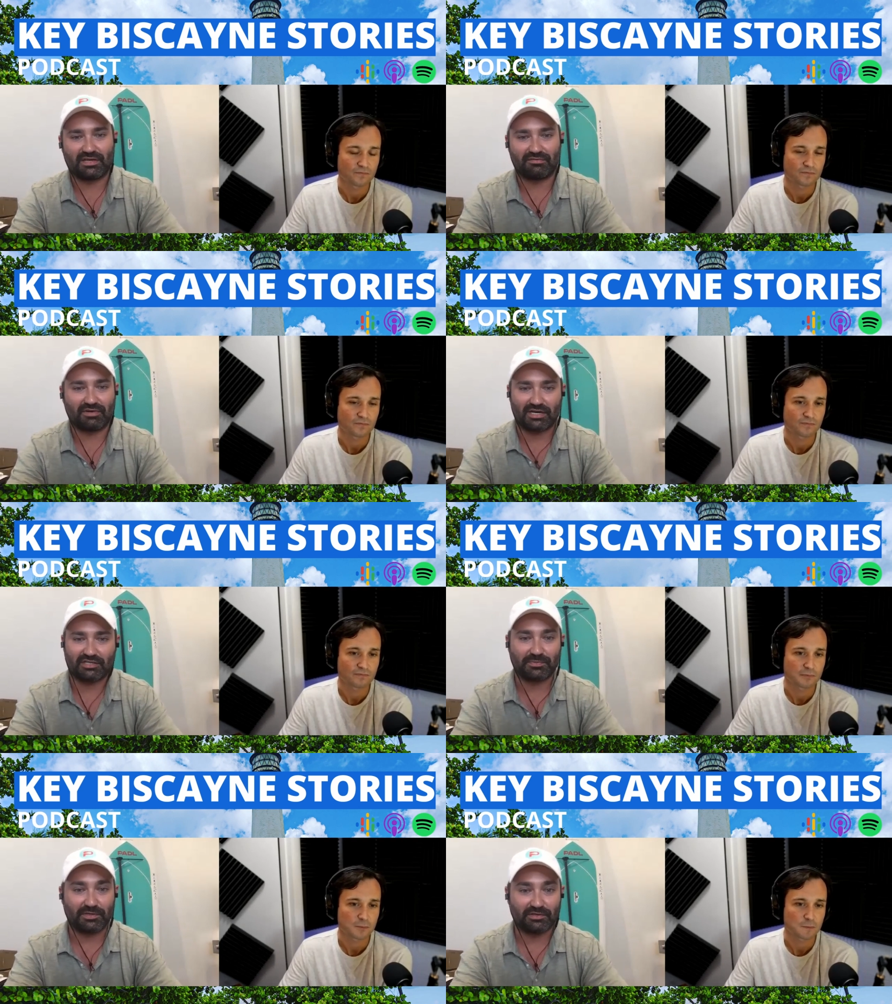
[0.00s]
Speaker 1: us had ever had
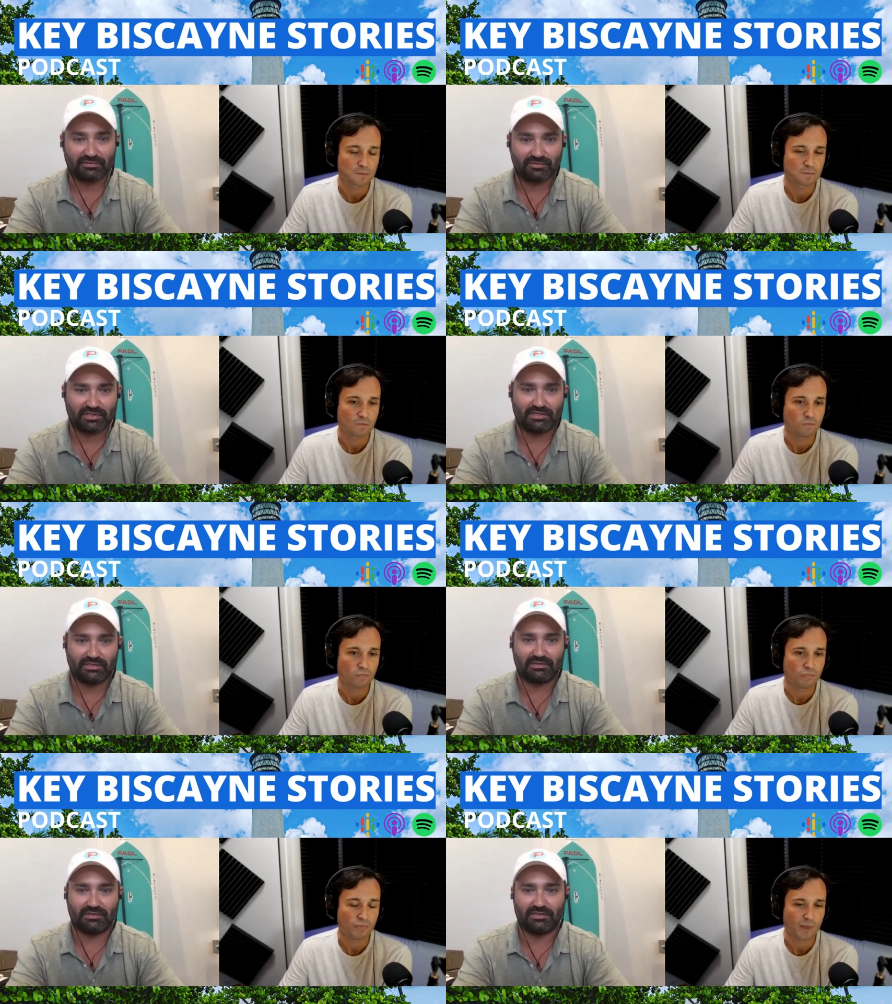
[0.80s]
experience
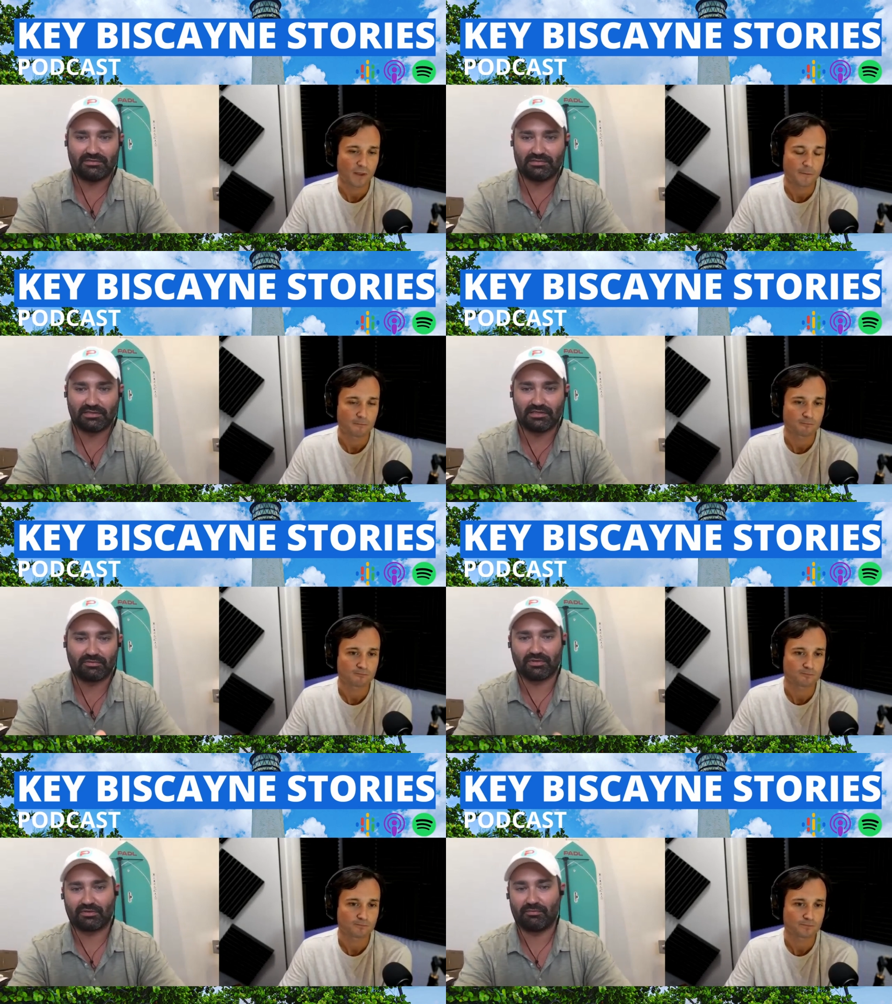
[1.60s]
in in dealing
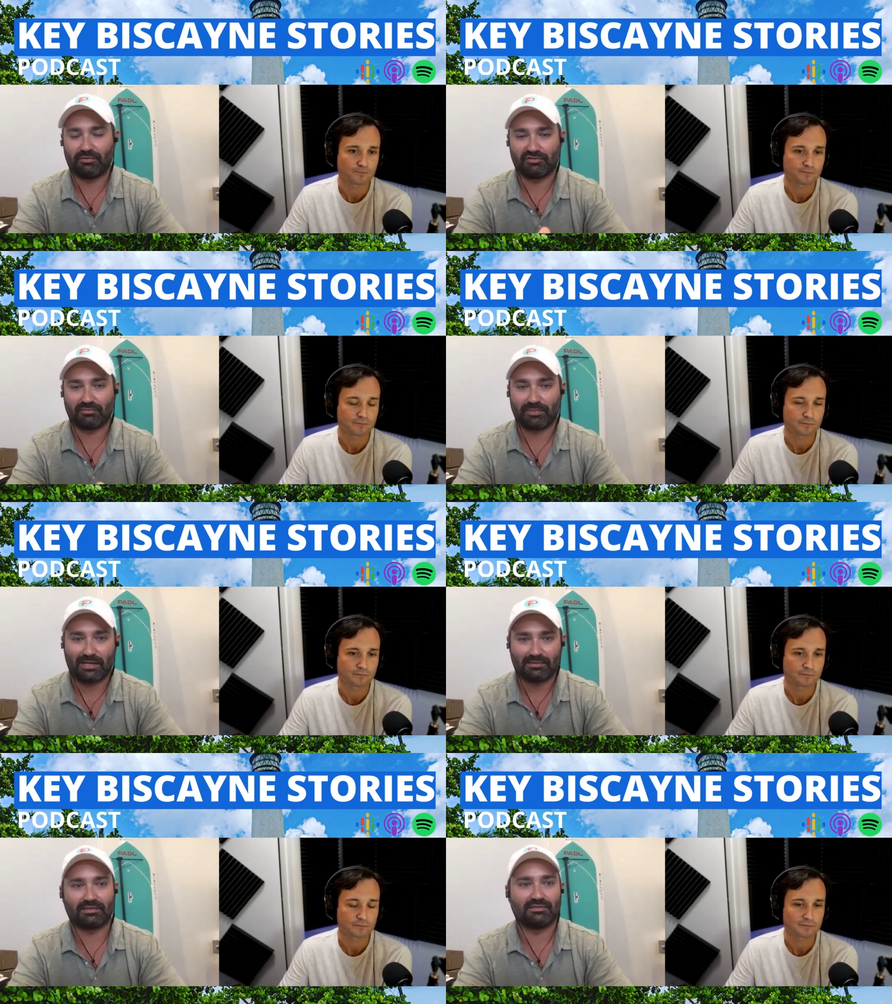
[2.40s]
with
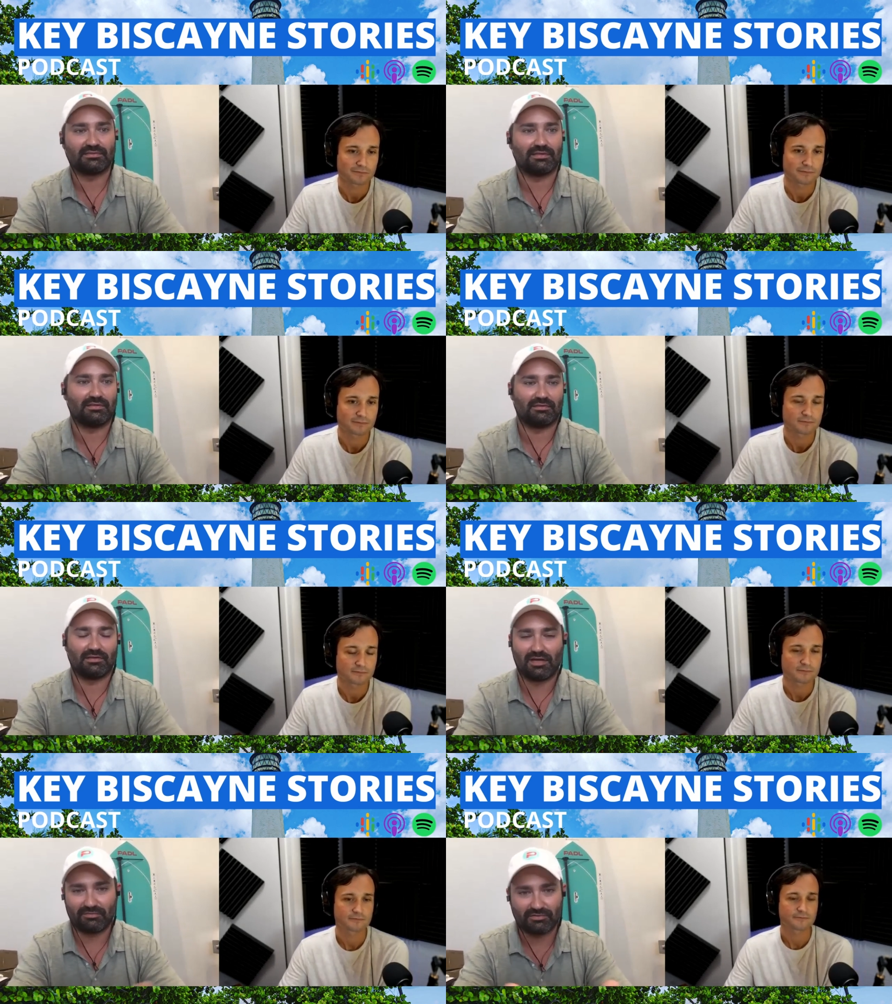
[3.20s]
municipalities and
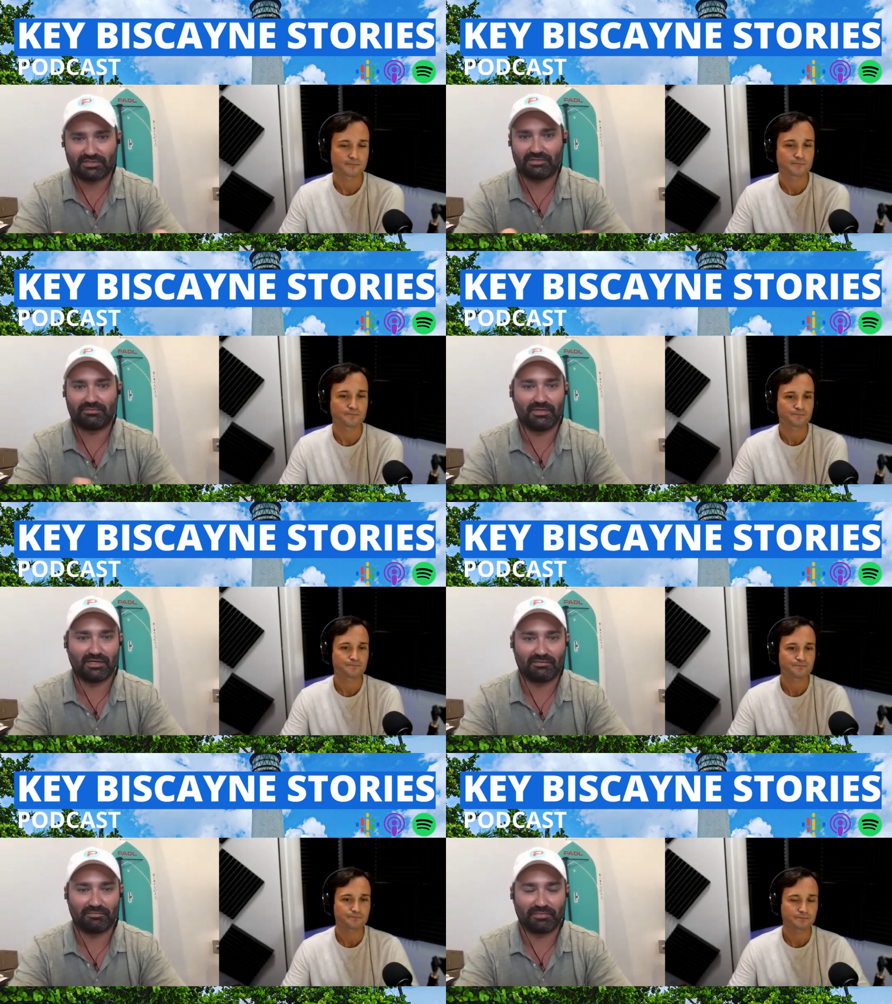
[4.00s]
obviously
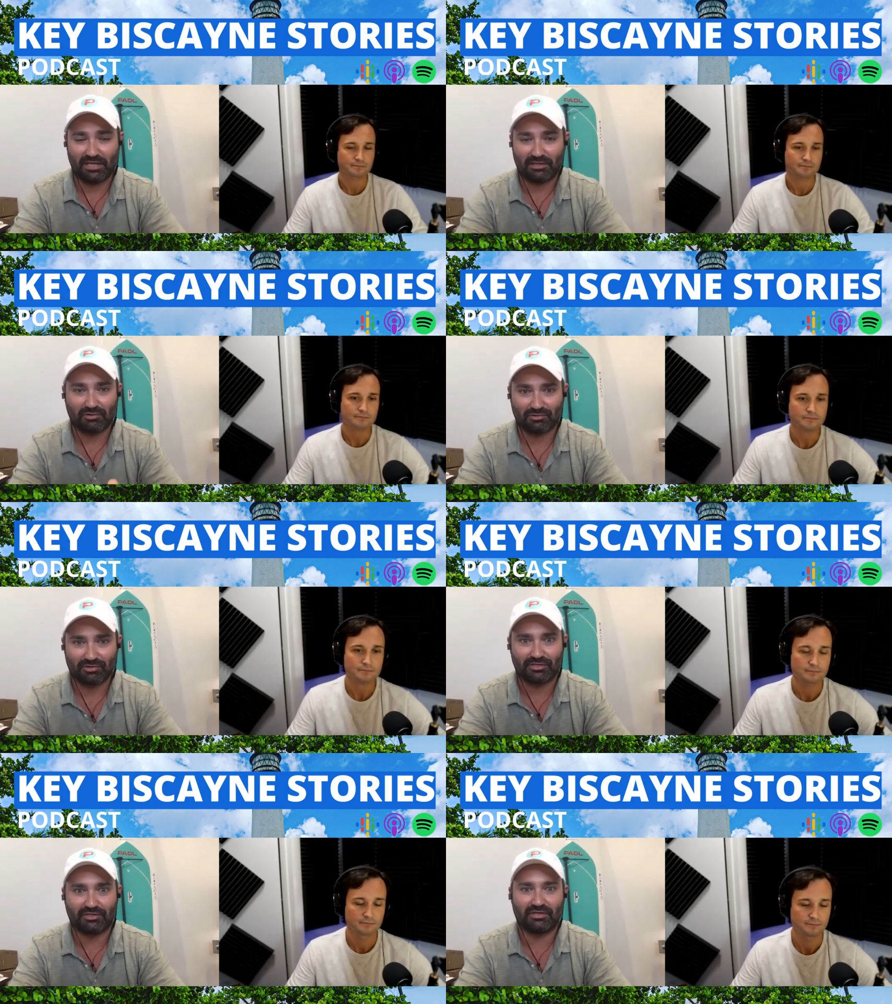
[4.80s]
uh, being local
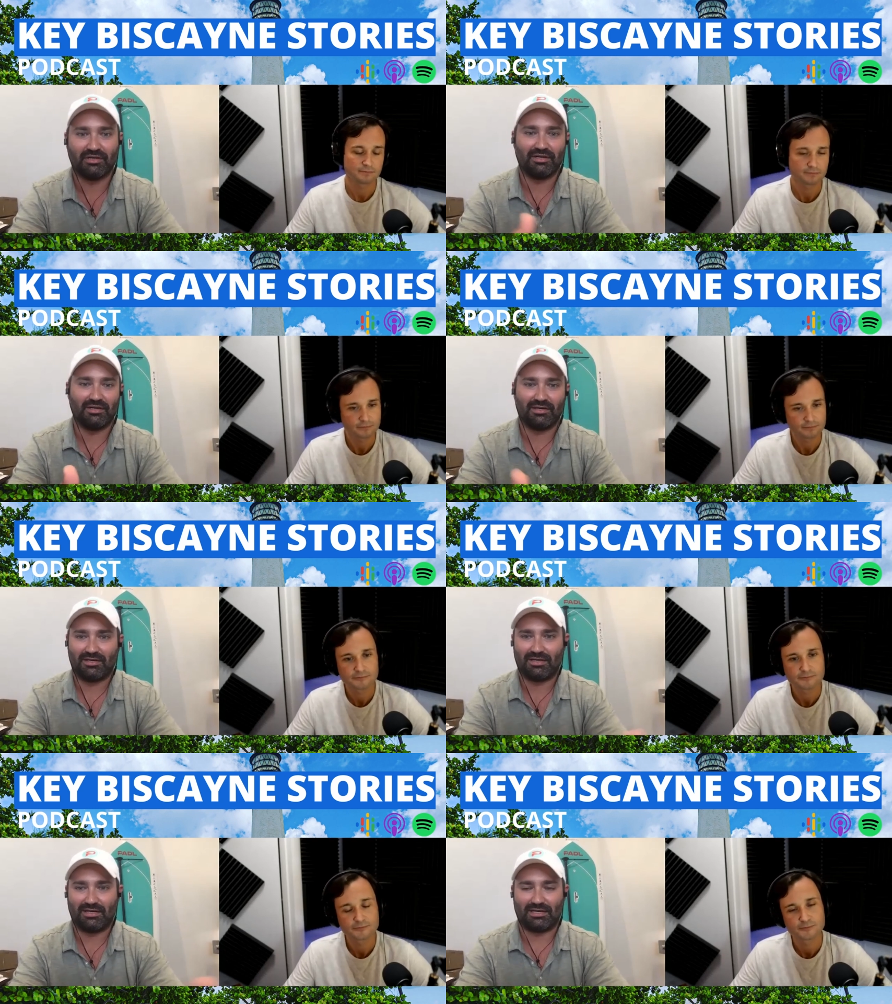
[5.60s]
here,
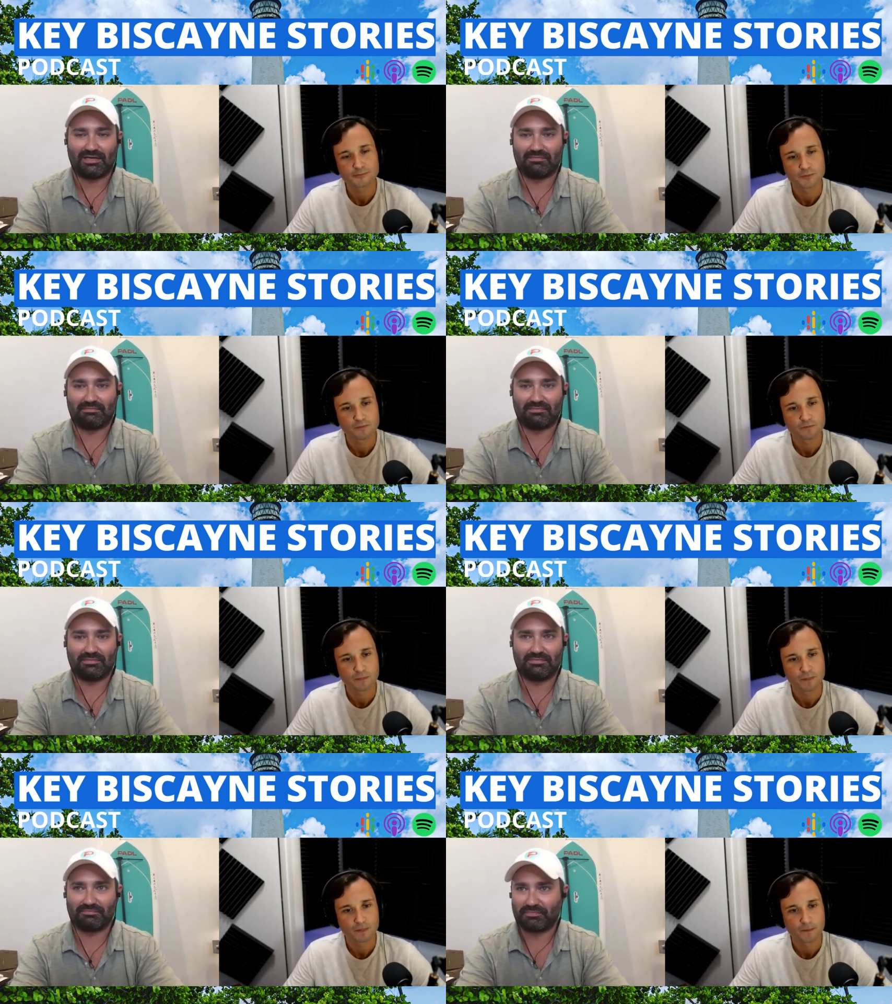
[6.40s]
um,
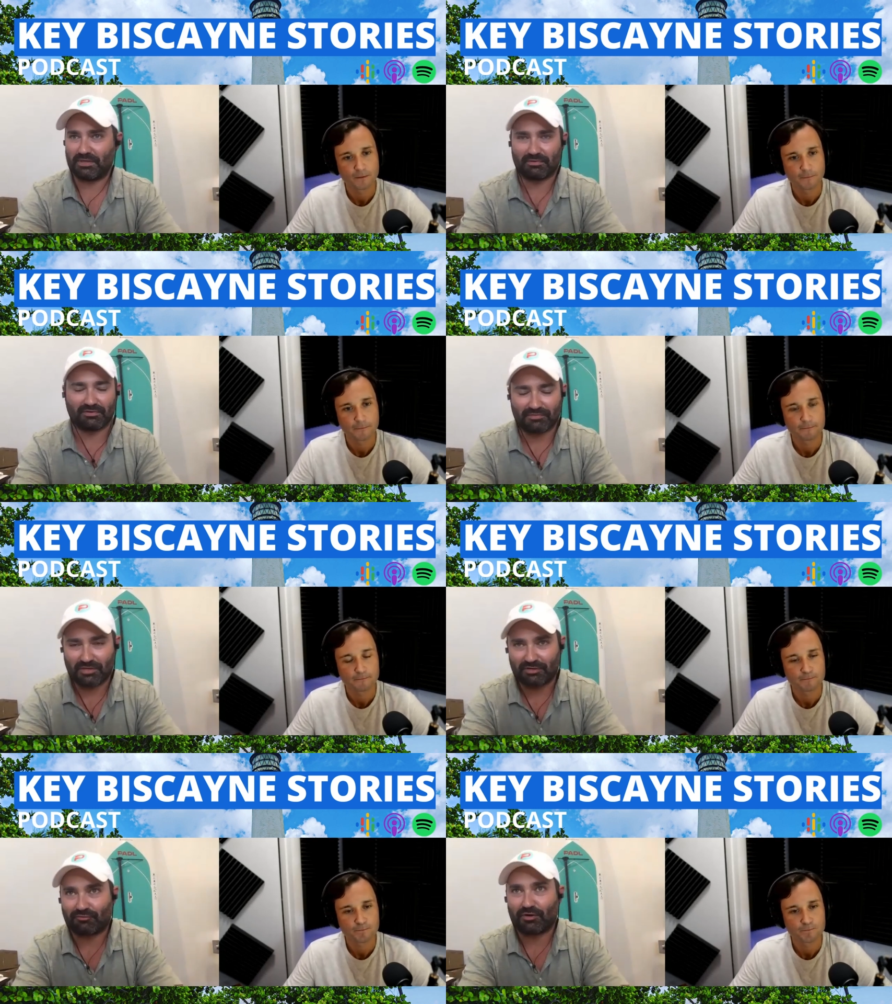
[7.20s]
people are
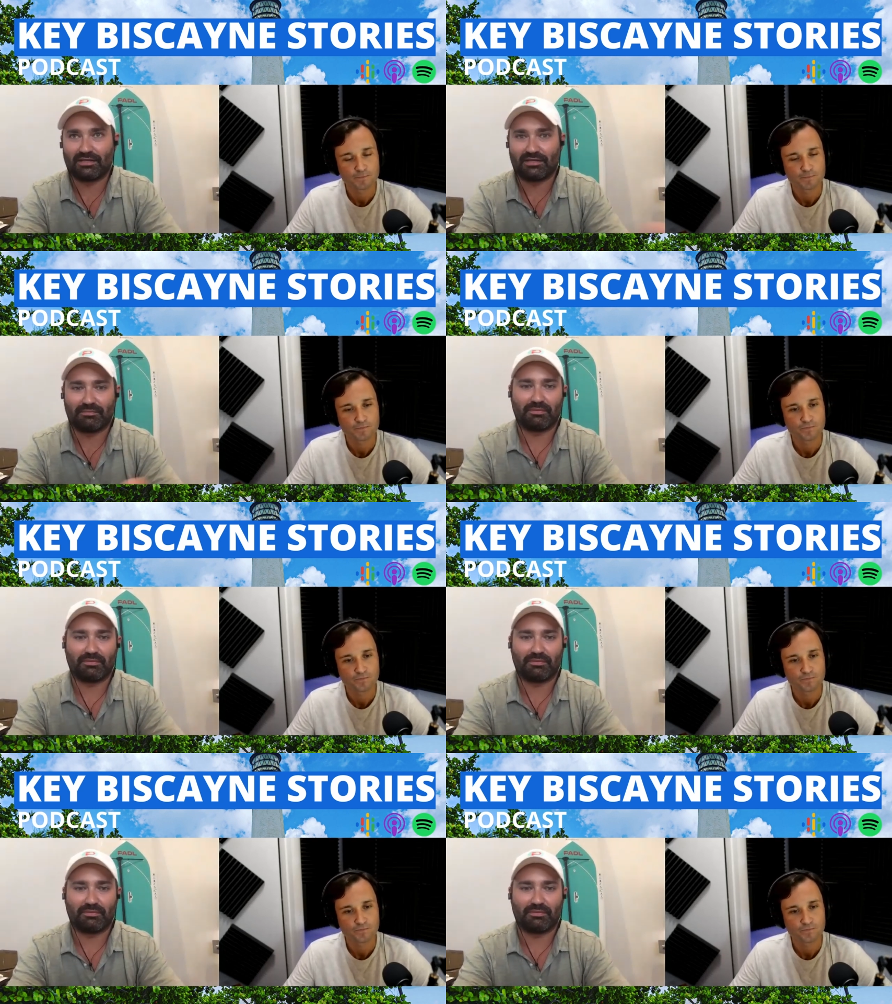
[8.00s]
very friendly.